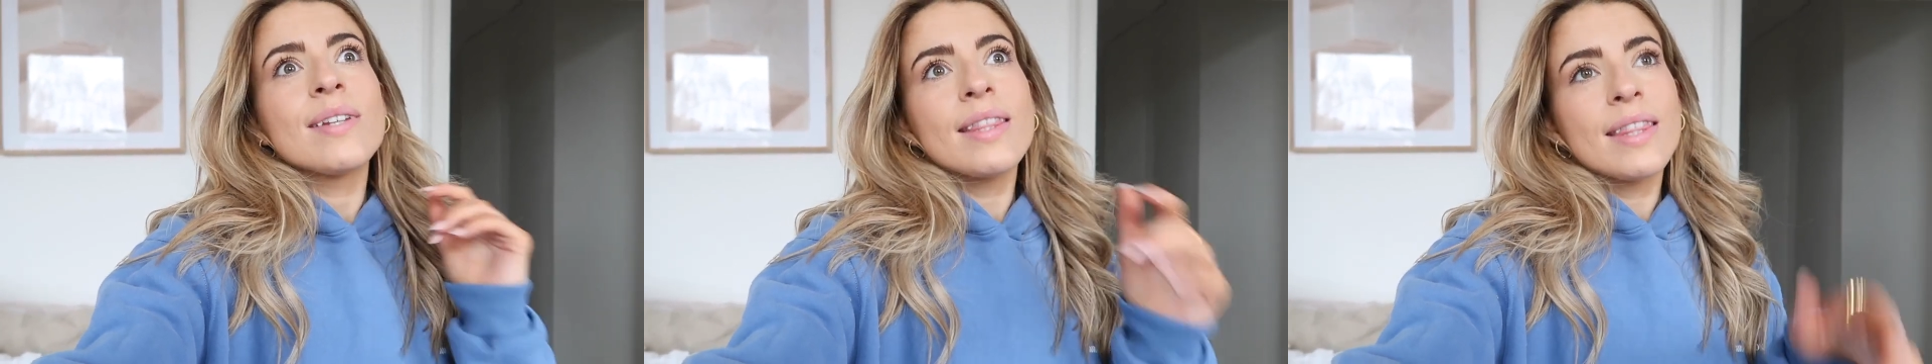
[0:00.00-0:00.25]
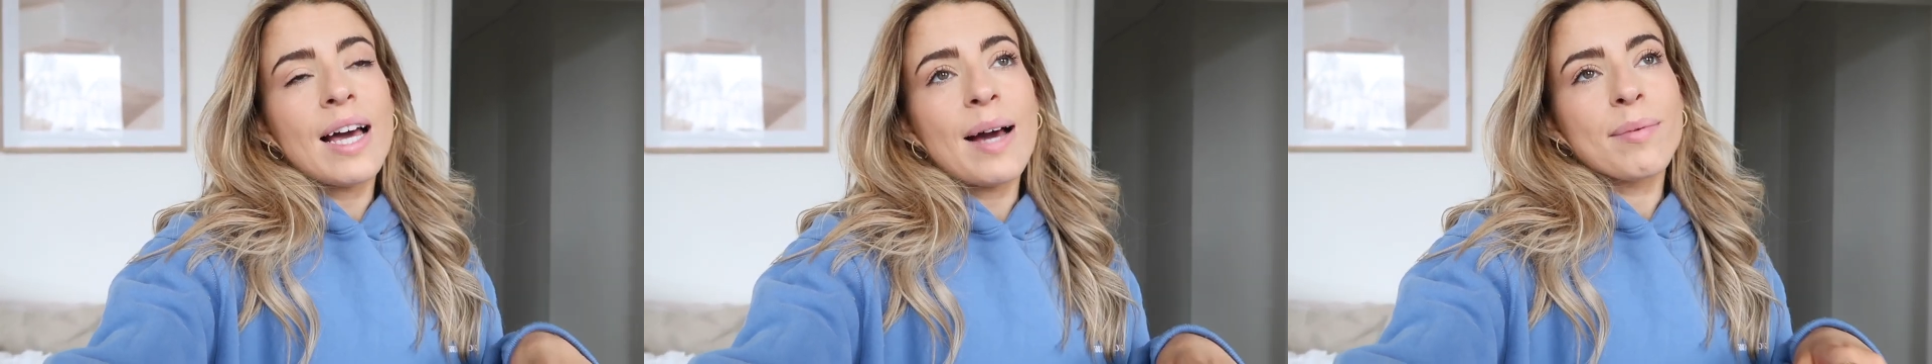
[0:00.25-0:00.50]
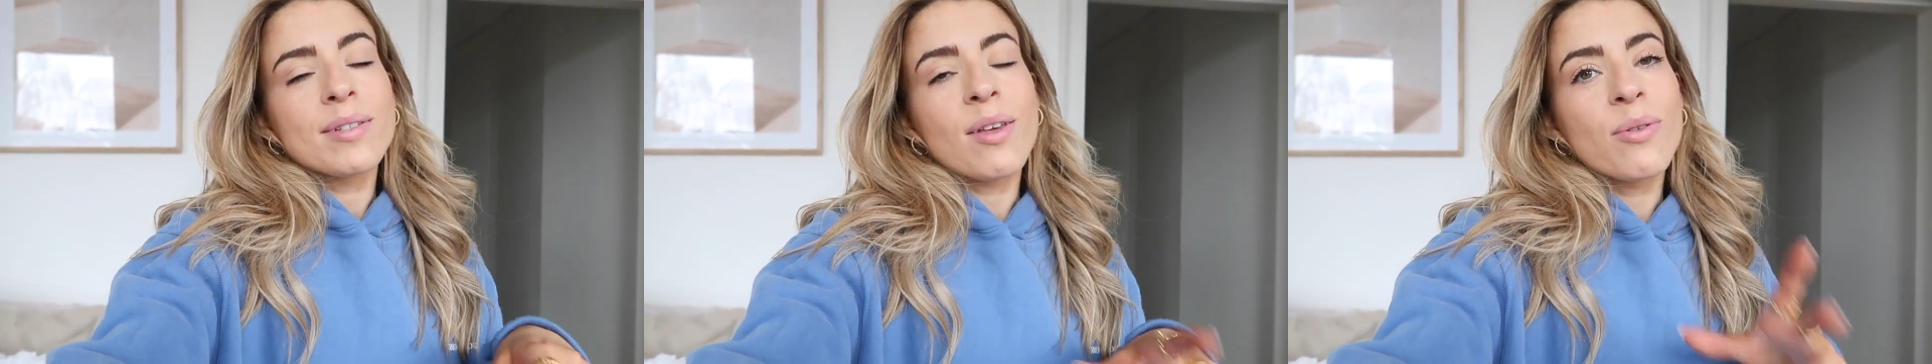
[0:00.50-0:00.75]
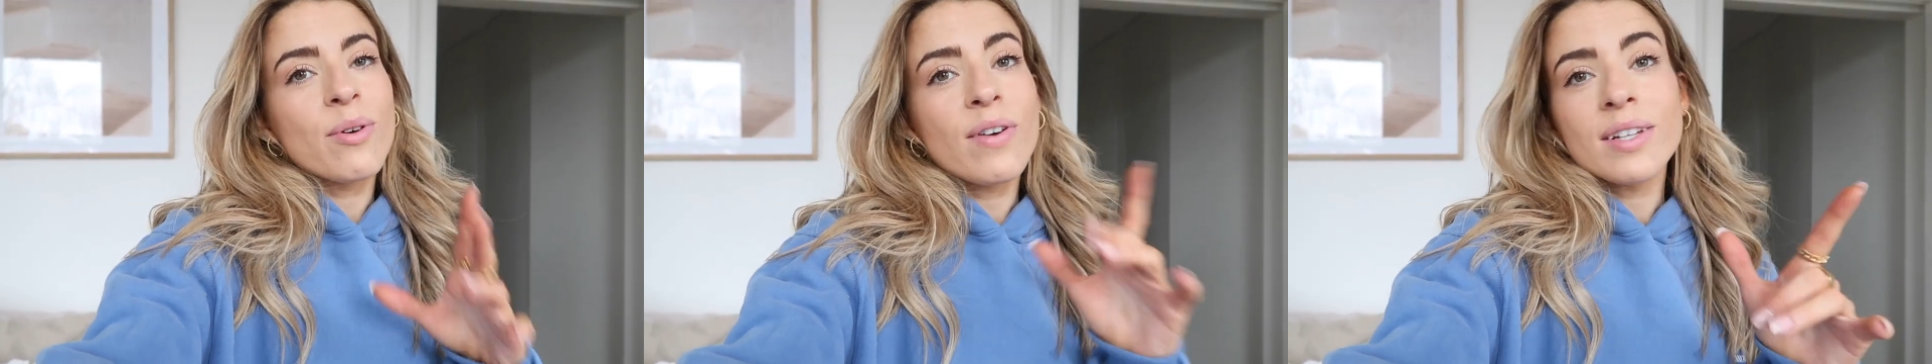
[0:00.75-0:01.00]
I did that because I
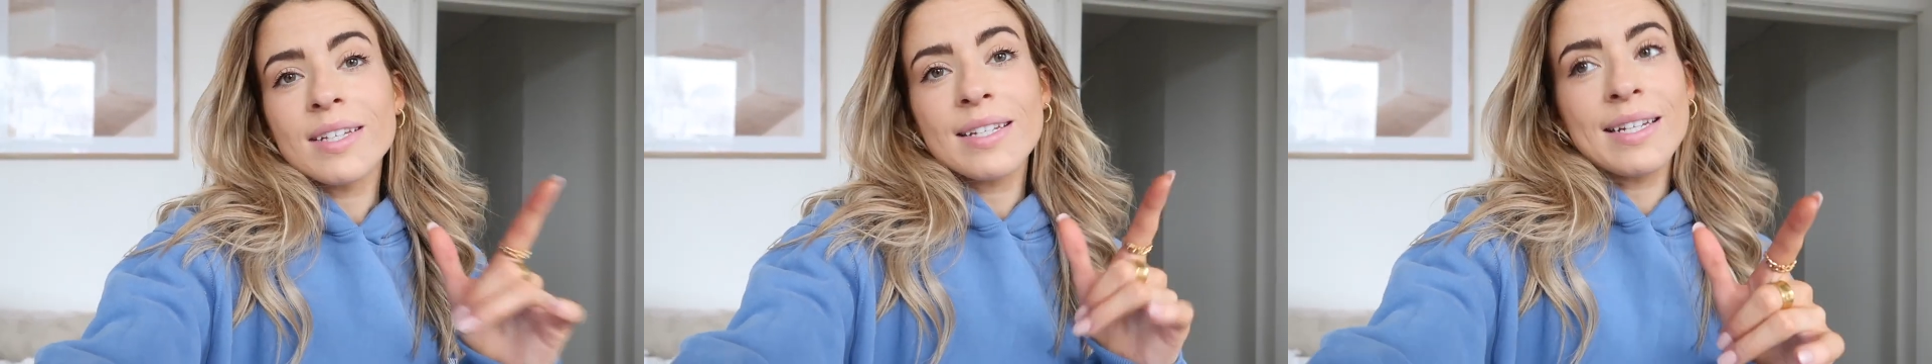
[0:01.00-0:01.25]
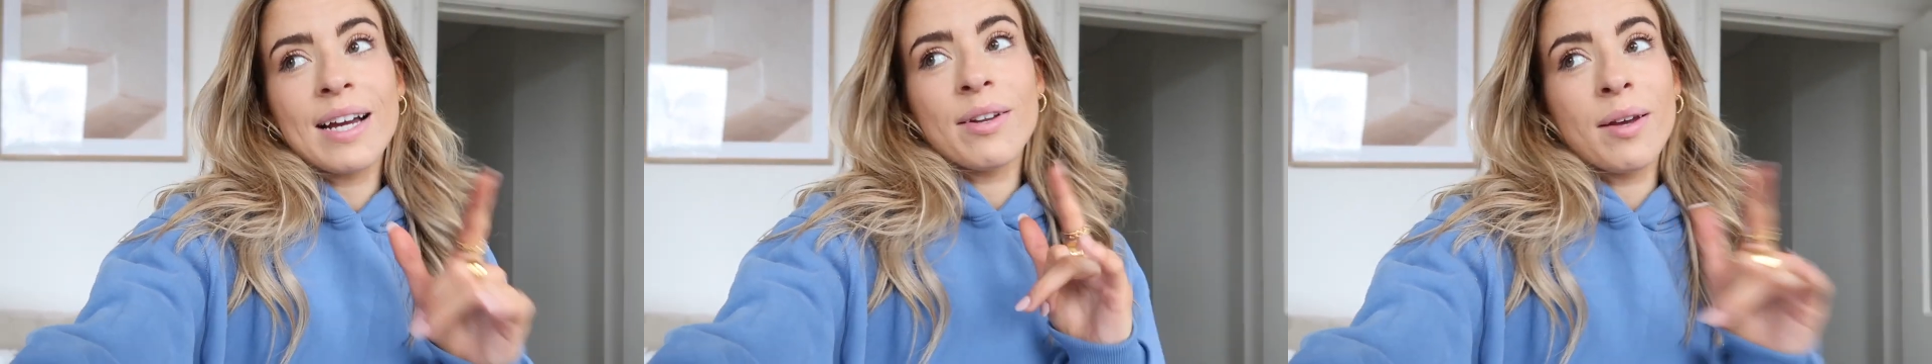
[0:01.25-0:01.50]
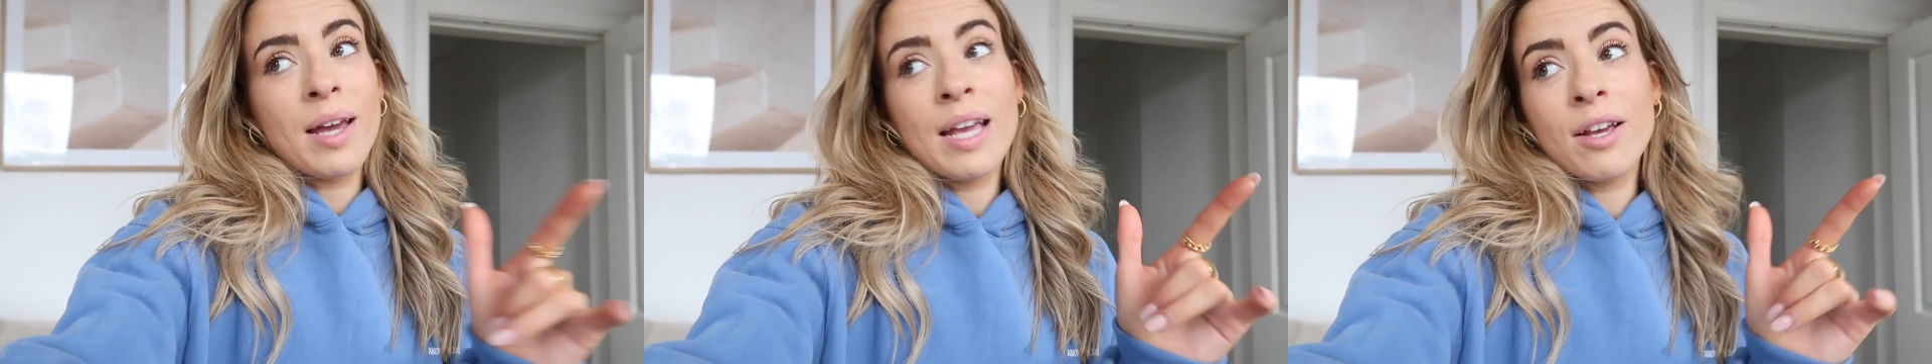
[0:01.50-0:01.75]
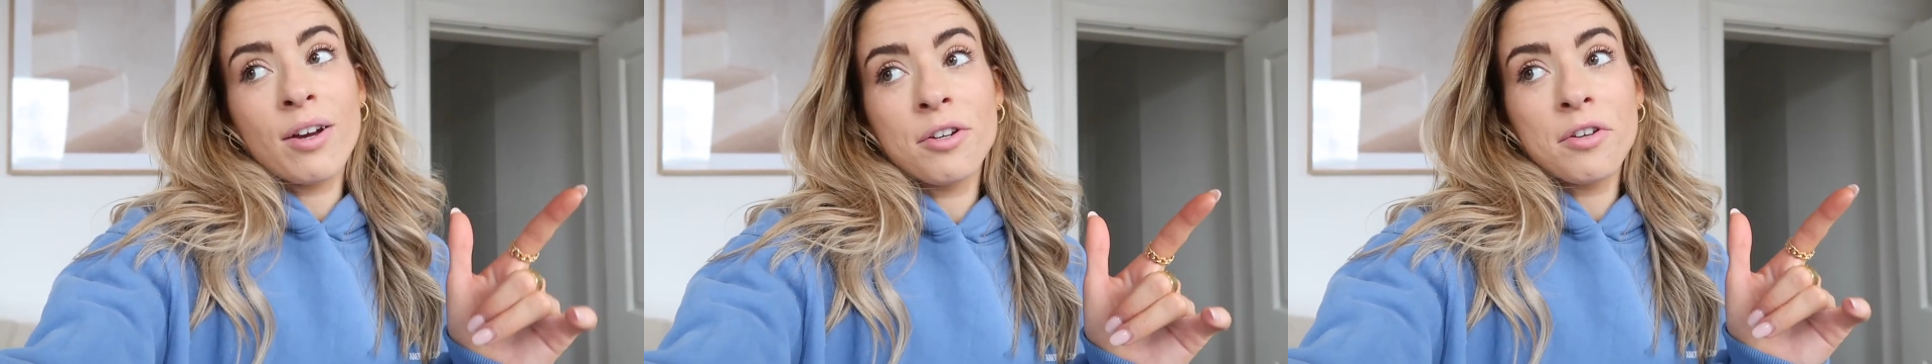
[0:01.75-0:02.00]
thought if I sit down, I
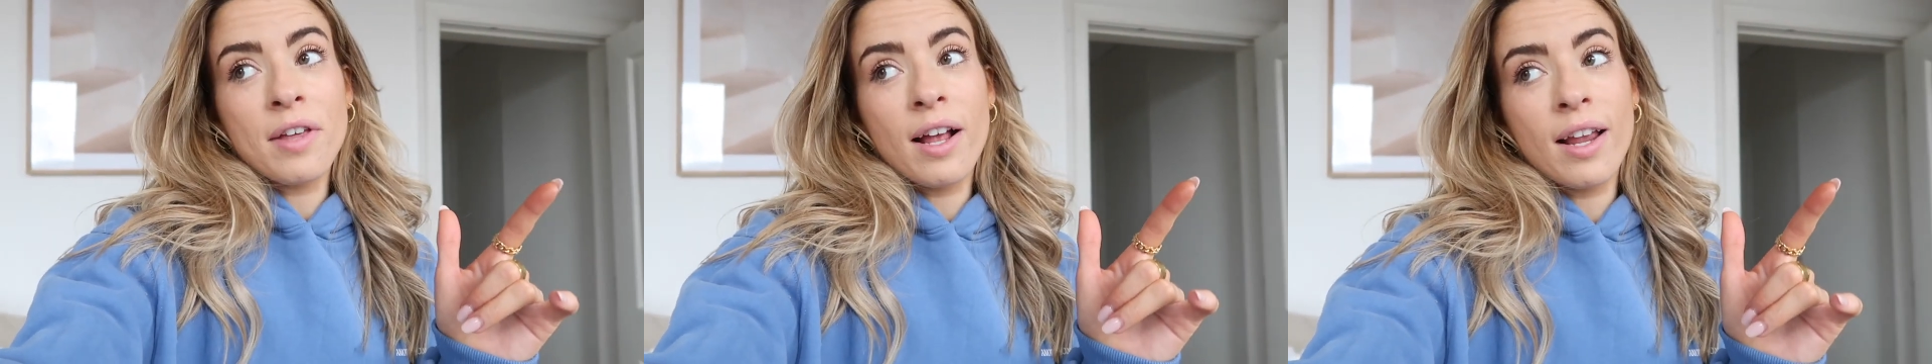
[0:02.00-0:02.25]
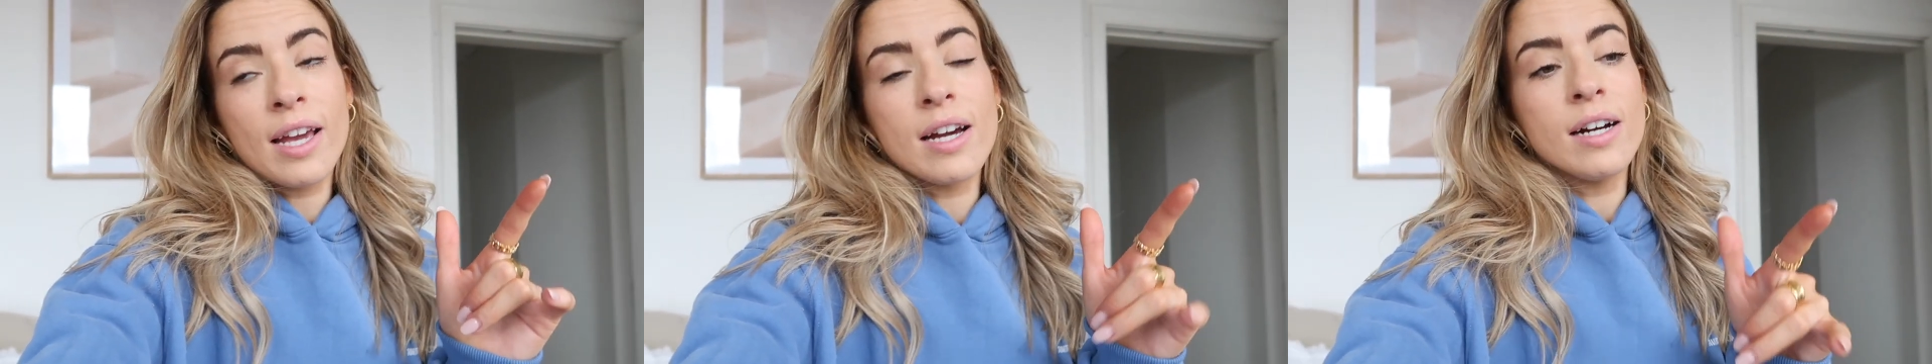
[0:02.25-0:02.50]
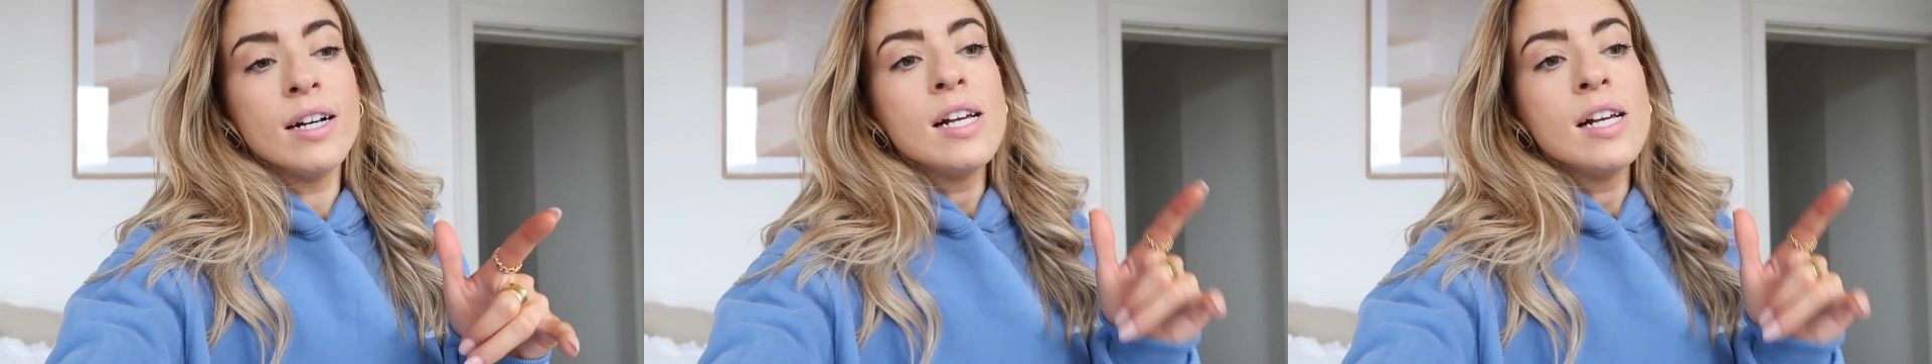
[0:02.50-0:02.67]
ain't going to do that later.